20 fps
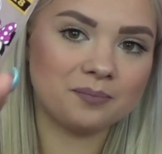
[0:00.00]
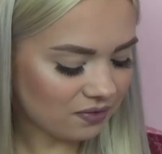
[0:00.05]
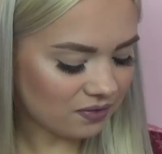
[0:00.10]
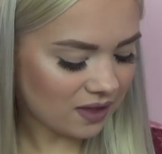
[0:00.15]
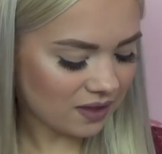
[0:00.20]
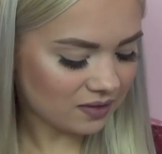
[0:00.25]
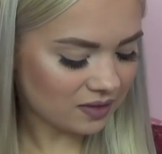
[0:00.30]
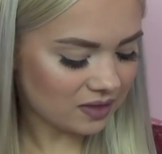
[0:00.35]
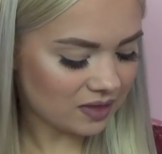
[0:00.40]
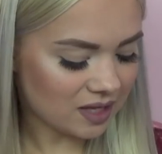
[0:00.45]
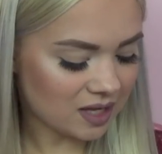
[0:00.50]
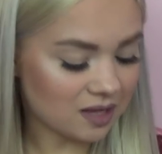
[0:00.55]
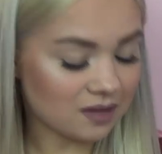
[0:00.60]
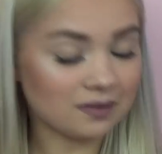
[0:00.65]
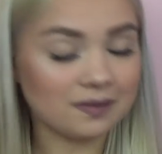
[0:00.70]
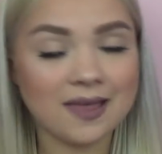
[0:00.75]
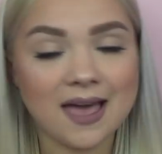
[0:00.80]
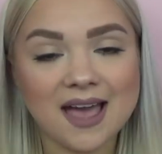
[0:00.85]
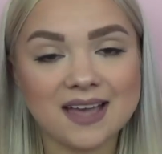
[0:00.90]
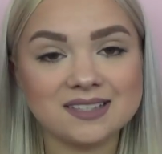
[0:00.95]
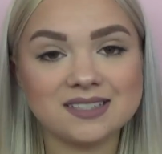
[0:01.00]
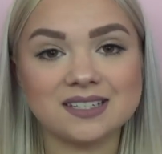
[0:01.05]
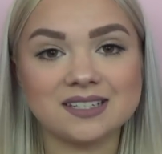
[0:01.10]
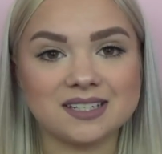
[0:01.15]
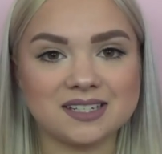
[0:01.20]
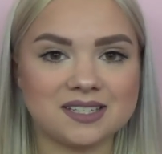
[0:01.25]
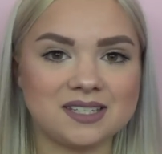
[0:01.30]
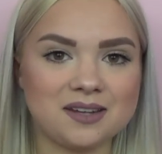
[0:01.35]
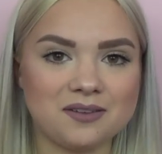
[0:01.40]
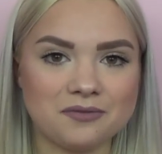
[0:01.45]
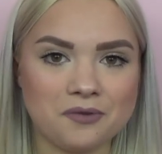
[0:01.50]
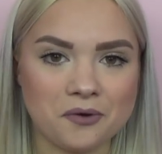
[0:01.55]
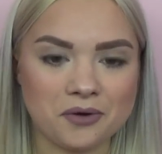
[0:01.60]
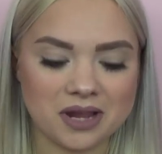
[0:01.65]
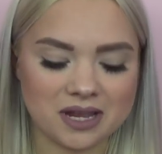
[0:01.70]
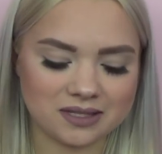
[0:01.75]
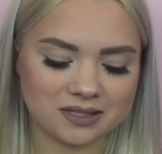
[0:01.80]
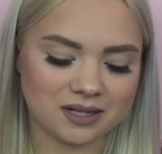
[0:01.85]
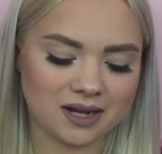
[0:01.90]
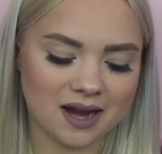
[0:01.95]
And then the last Disney
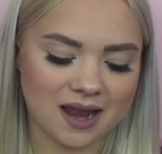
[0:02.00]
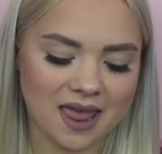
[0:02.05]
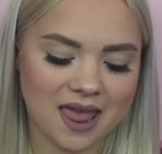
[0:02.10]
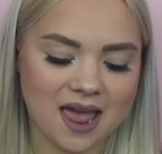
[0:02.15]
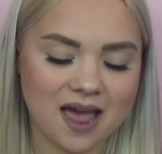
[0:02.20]
phone case that I